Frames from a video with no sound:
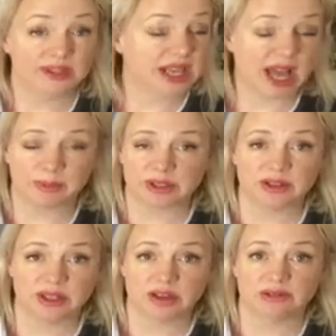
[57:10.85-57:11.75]
There's
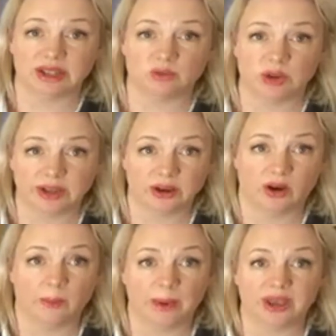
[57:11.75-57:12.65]
absolutely no reason why you
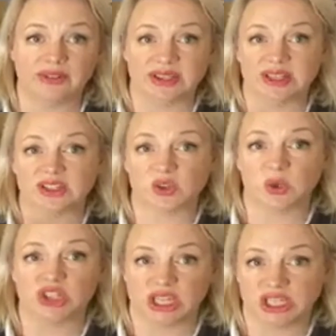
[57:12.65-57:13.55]
can't. But if it's a
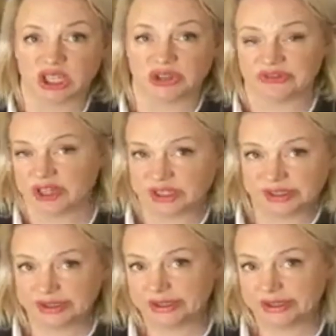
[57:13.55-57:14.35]
squishy sofa,